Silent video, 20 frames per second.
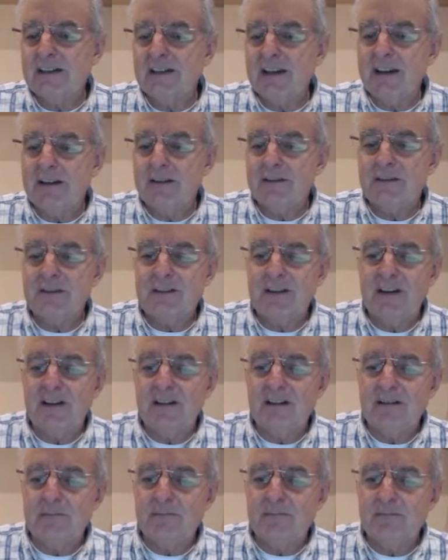out
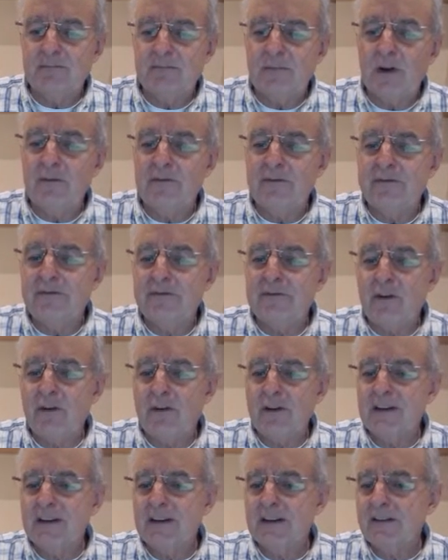on
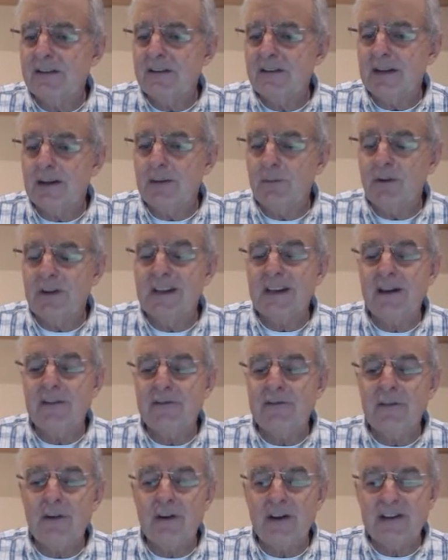Friday, I think it was, yeah,
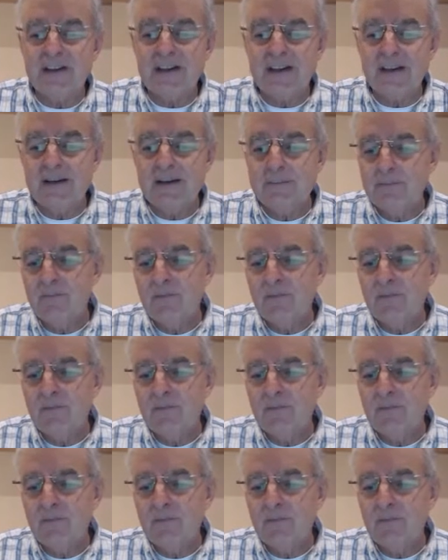Friday,